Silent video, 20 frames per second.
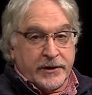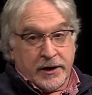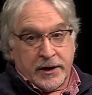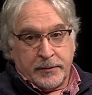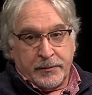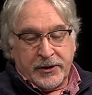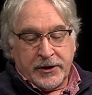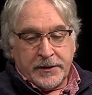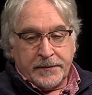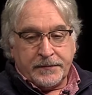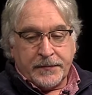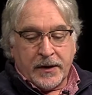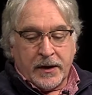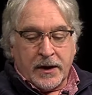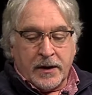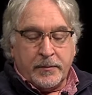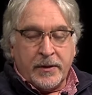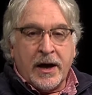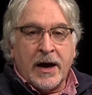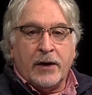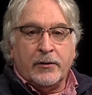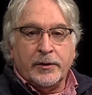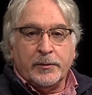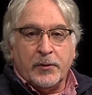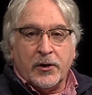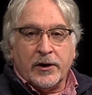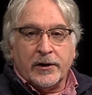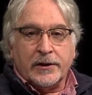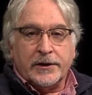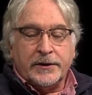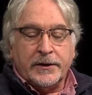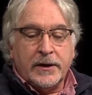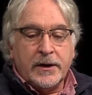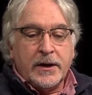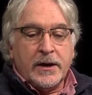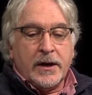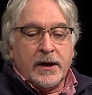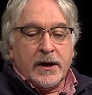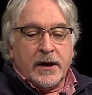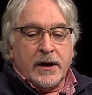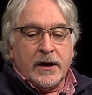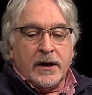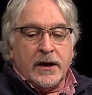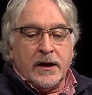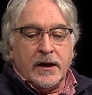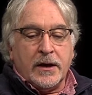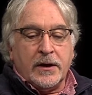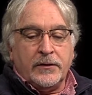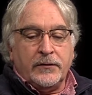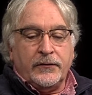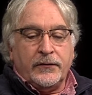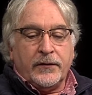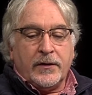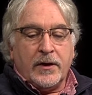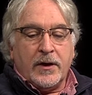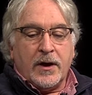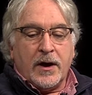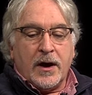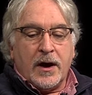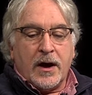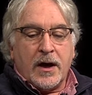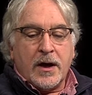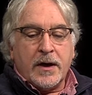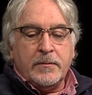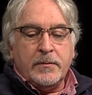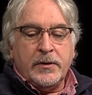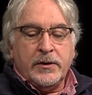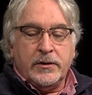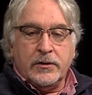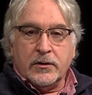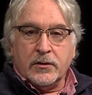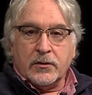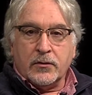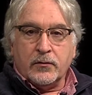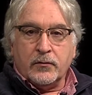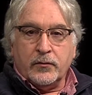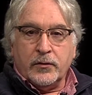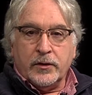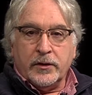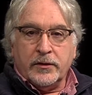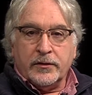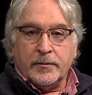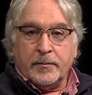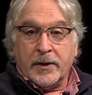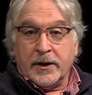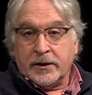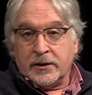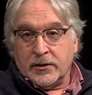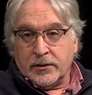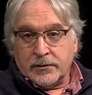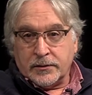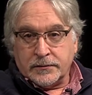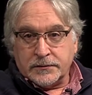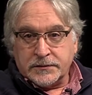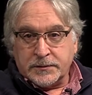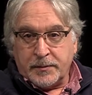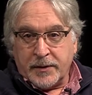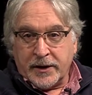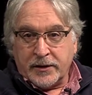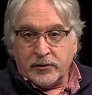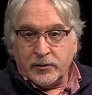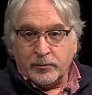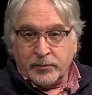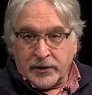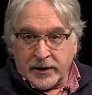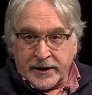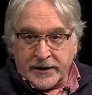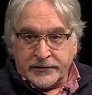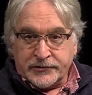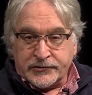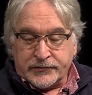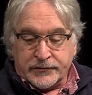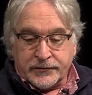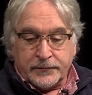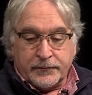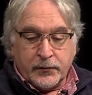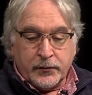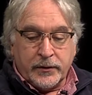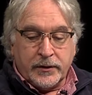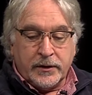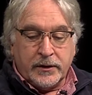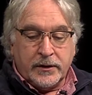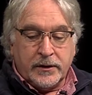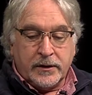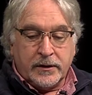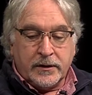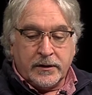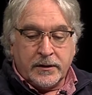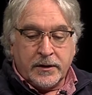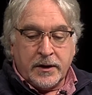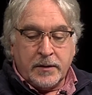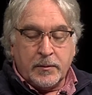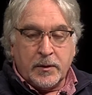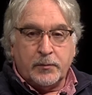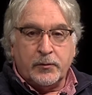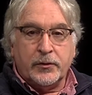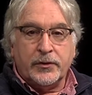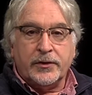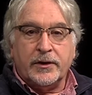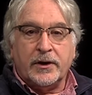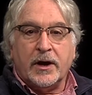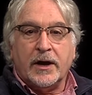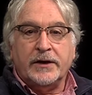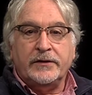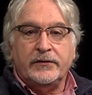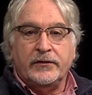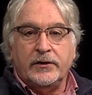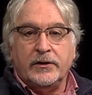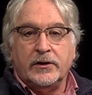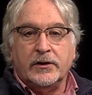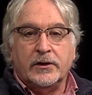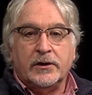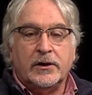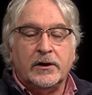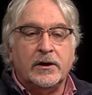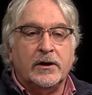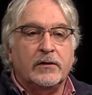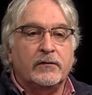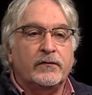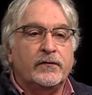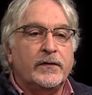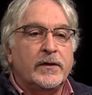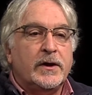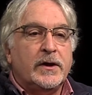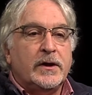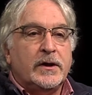Got a Minute. I'm Howie Marlin, and I'm here with my co-host Michael Blanchard. We came up with an idea of